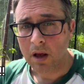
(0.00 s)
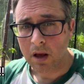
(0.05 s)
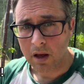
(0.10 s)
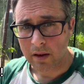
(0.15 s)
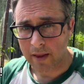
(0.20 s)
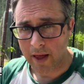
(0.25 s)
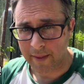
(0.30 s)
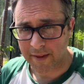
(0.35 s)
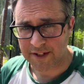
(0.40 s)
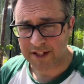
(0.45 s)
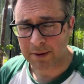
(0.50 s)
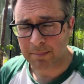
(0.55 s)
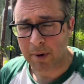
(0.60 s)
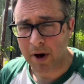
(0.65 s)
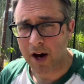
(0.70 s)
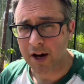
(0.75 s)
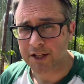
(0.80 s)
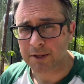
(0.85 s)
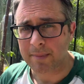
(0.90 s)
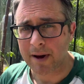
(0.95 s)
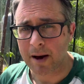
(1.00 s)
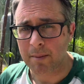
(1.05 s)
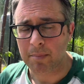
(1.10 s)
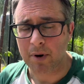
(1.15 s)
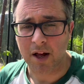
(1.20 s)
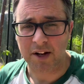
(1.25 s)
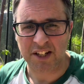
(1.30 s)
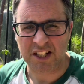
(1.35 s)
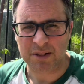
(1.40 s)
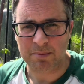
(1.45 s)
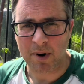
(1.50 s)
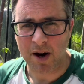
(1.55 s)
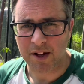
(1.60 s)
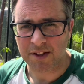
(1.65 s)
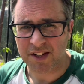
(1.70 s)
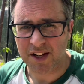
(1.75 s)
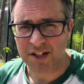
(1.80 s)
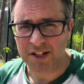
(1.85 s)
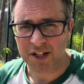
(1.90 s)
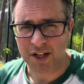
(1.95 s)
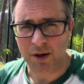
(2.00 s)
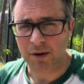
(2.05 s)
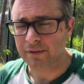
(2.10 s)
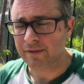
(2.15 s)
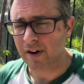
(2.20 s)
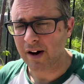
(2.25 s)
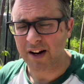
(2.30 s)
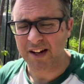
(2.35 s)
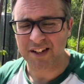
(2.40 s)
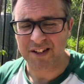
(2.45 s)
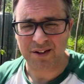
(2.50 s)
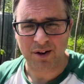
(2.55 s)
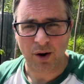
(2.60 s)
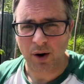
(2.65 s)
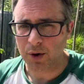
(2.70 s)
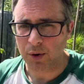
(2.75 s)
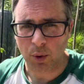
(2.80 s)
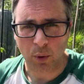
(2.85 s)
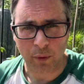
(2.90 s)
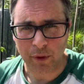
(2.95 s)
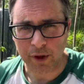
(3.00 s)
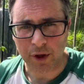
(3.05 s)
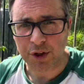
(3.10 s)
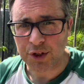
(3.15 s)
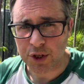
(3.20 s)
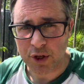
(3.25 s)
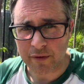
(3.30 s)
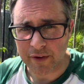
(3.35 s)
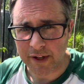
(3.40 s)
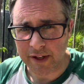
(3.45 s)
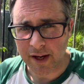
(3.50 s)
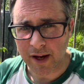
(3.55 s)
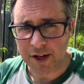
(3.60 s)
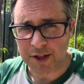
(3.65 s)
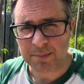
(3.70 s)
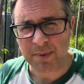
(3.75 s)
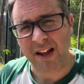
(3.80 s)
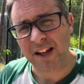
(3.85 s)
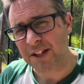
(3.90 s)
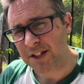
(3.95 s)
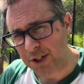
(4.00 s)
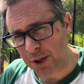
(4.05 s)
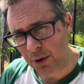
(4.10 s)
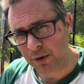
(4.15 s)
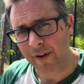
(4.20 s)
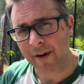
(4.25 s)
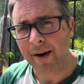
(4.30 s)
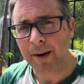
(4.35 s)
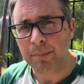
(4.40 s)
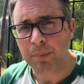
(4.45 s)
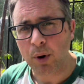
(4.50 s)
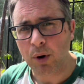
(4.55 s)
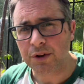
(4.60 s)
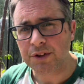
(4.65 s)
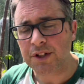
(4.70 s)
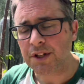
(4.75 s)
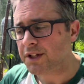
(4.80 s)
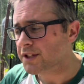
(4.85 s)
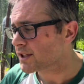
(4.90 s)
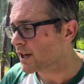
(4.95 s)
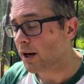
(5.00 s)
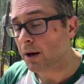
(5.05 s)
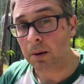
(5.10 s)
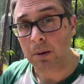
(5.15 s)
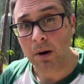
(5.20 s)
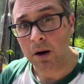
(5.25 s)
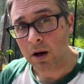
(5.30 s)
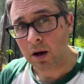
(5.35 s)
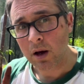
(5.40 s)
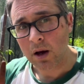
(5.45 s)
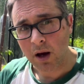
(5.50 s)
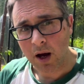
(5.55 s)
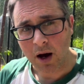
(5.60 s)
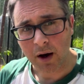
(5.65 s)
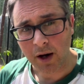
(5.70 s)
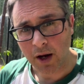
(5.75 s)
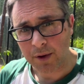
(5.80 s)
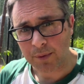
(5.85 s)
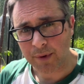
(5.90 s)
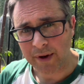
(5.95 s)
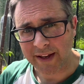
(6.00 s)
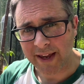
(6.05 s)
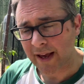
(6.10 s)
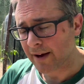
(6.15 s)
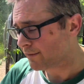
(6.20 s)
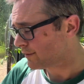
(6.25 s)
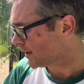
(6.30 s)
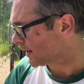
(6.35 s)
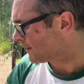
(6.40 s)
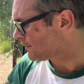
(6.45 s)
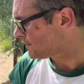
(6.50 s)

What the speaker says: Now this is the part about planting tomatoes that you'll find on all the YouTube videos, but it's still very important, so I'll go through it carefully.